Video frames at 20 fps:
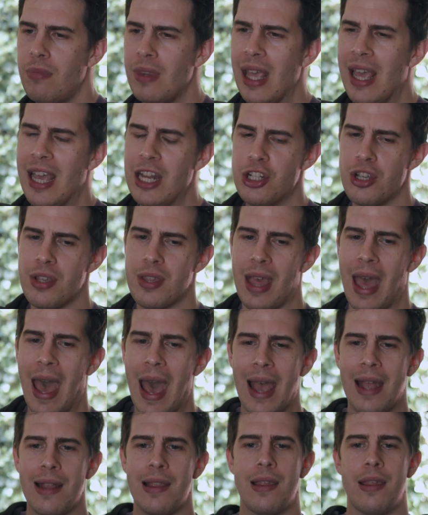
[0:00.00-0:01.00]
it just
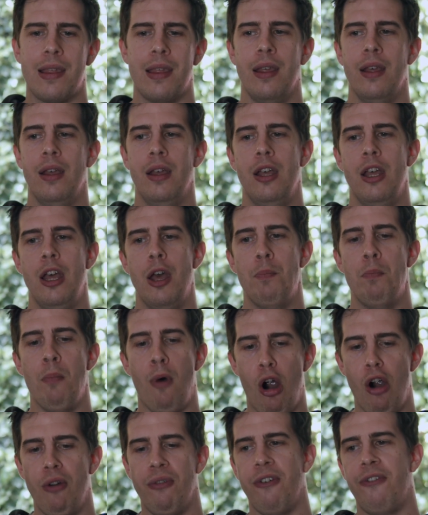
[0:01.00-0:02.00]
adds
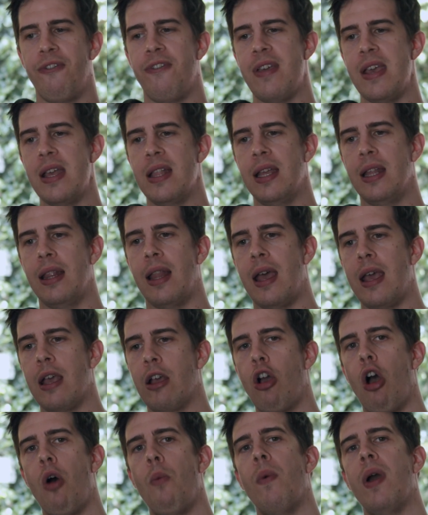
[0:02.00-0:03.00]
more of a feeling like
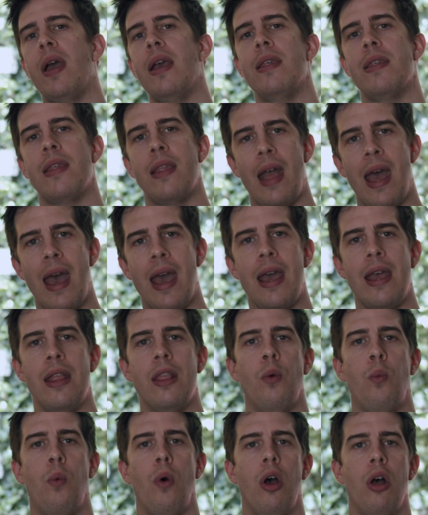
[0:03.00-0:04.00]
Conway is there in
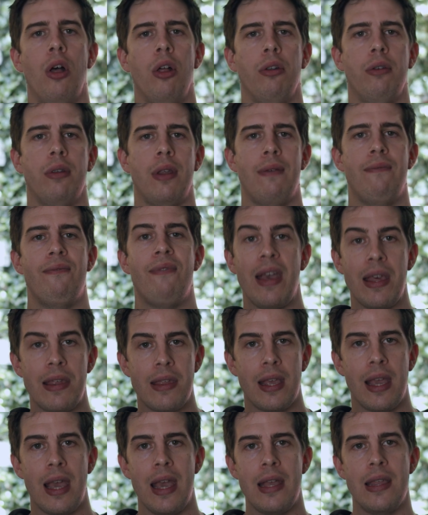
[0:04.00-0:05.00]
the world
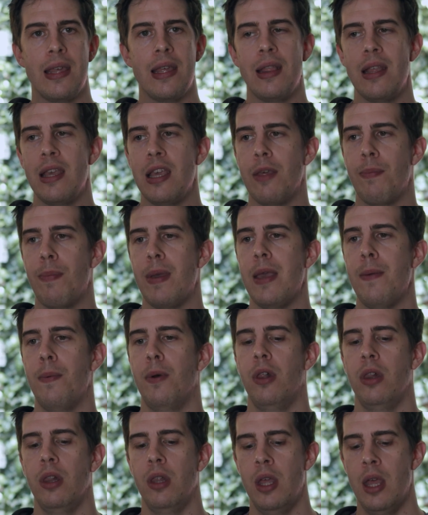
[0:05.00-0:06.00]
investigating these
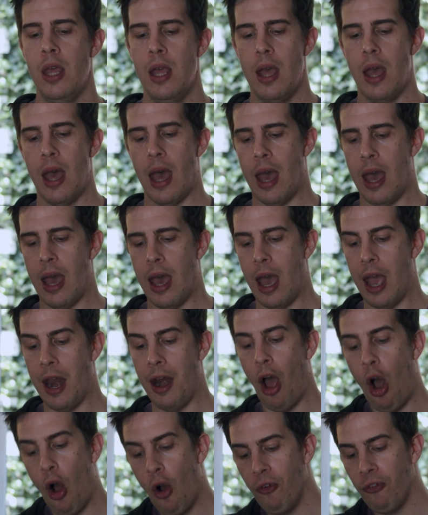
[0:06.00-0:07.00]
people. And
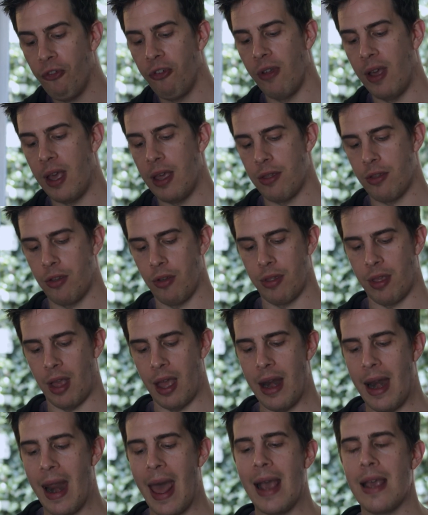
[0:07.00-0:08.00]
hopefully it's just
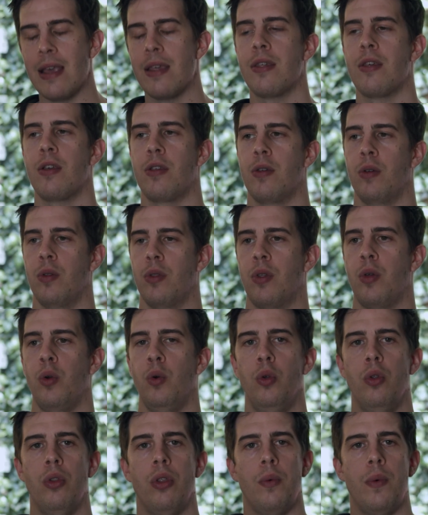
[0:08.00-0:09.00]
a nice subtle
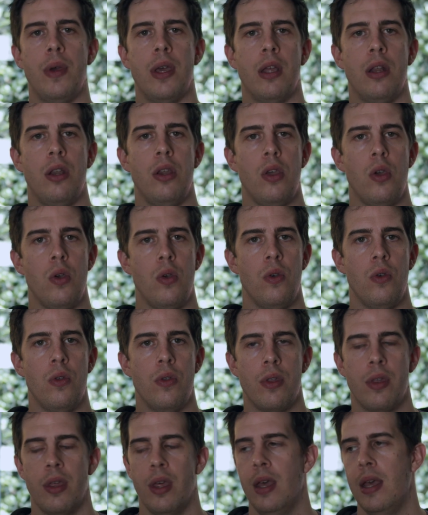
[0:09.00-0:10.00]
tool that we can
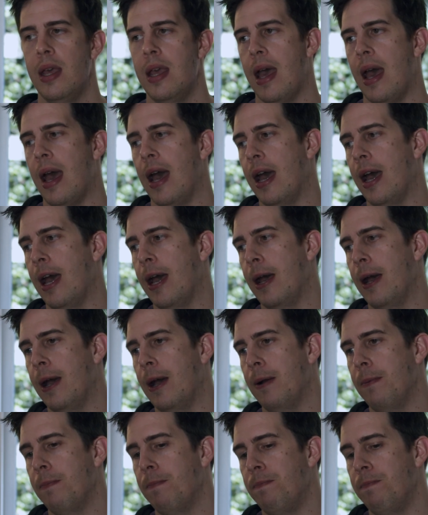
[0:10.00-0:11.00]
use
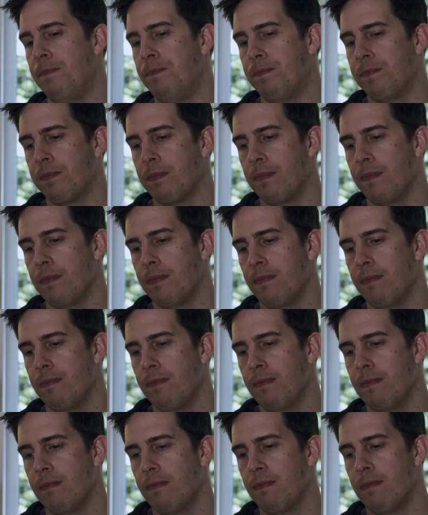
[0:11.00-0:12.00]

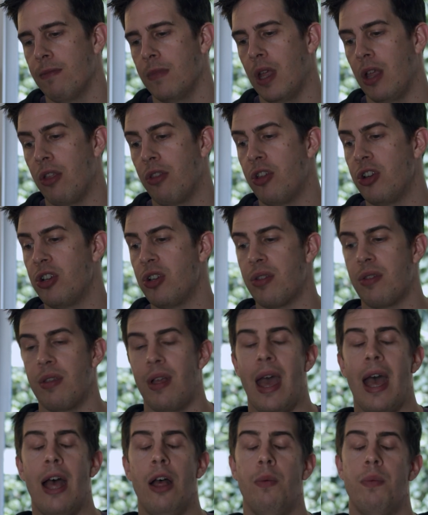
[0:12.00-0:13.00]
to
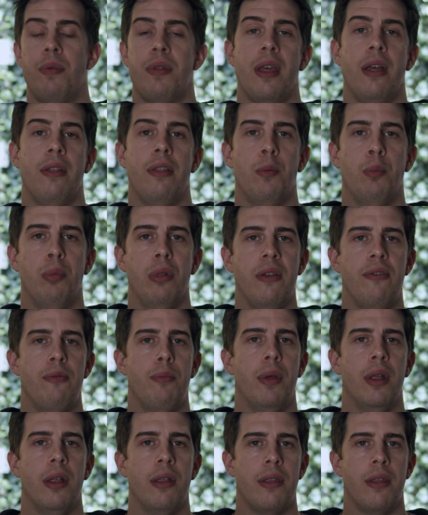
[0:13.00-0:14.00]
just help sell the
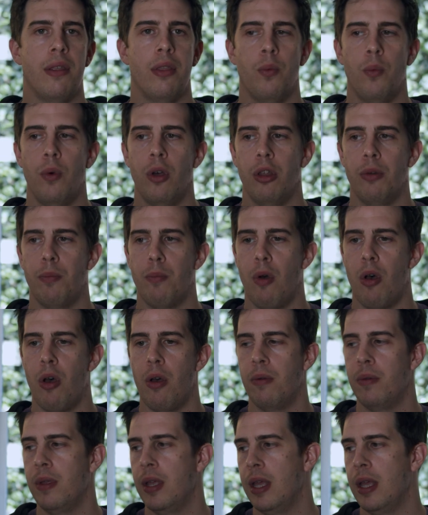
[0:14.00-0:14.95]
believability of the world more.